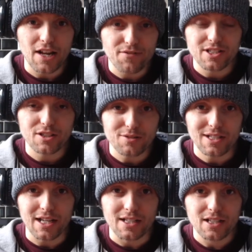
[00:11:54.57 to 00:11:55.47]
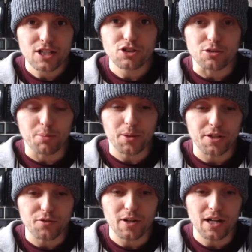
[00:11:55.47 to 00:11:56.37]
every single day to the point
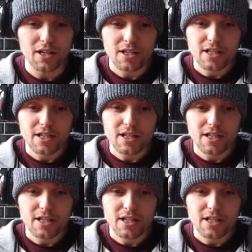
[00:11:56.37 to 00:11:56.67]
of where